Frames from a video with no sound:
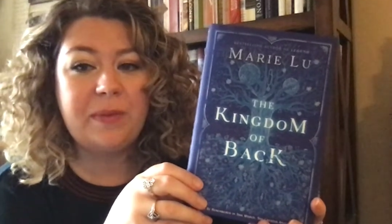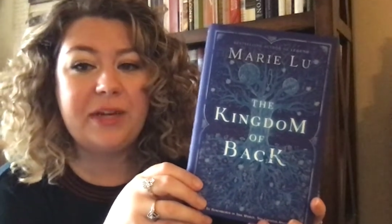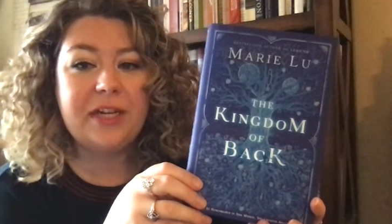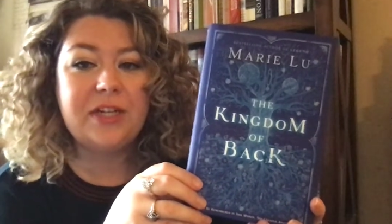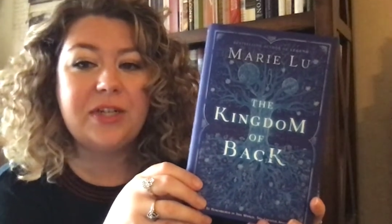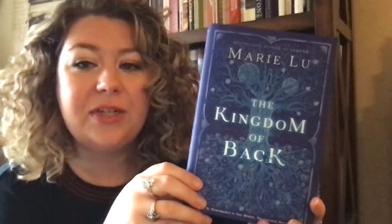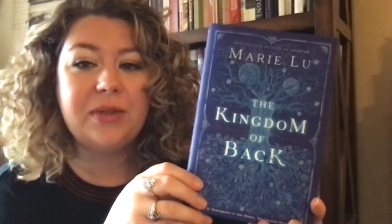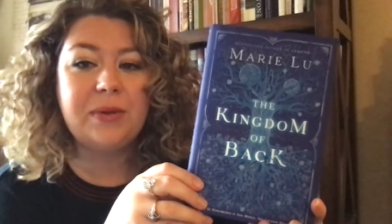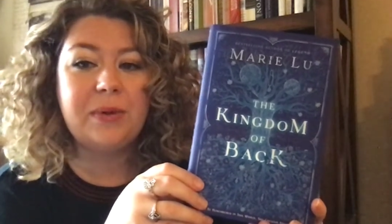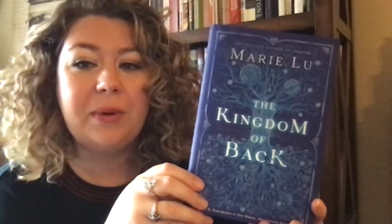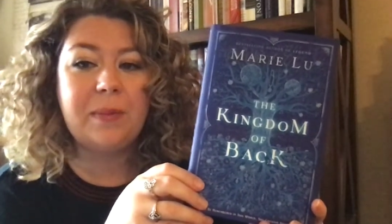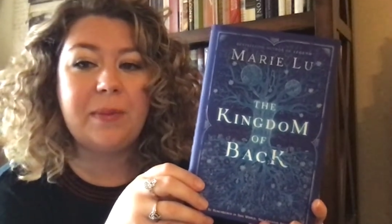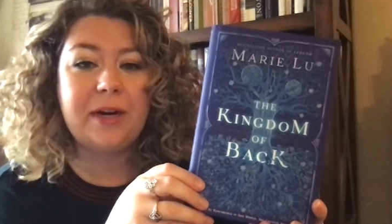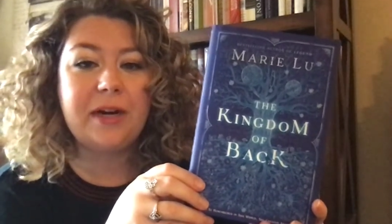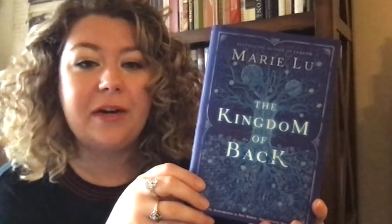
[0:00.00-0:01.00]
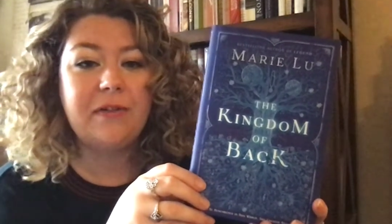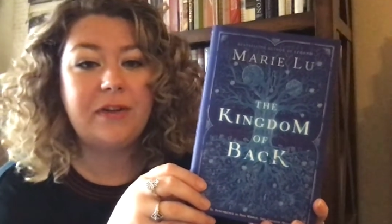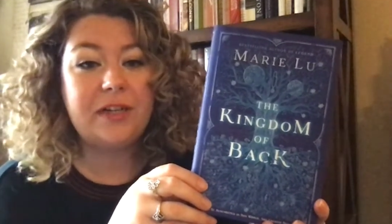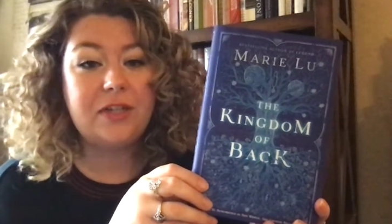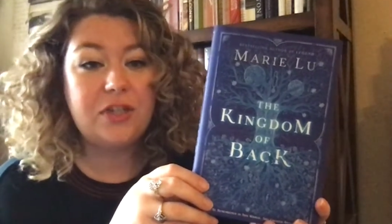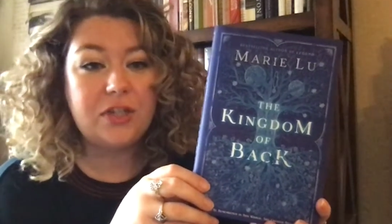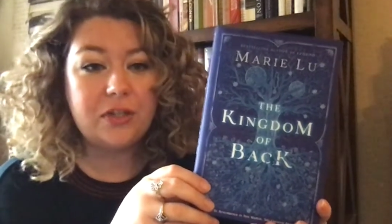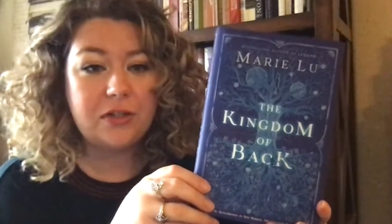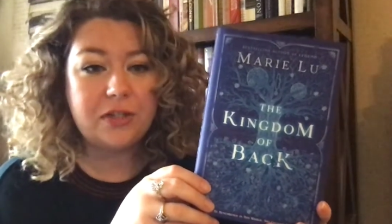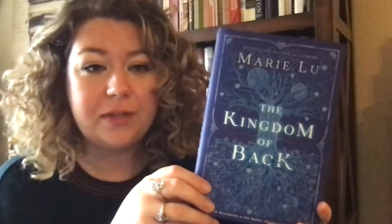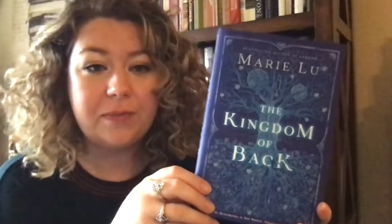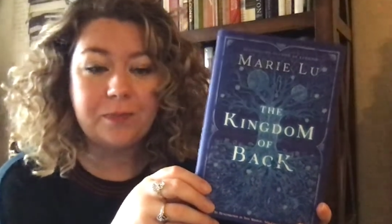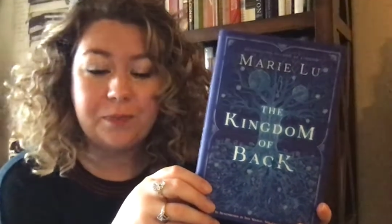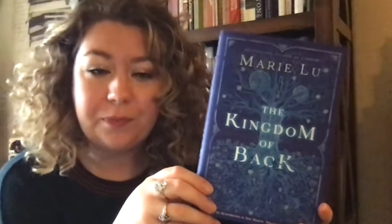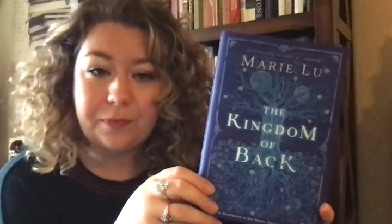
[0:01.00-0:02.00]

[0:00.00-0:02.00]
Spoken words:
be to bear and raise children.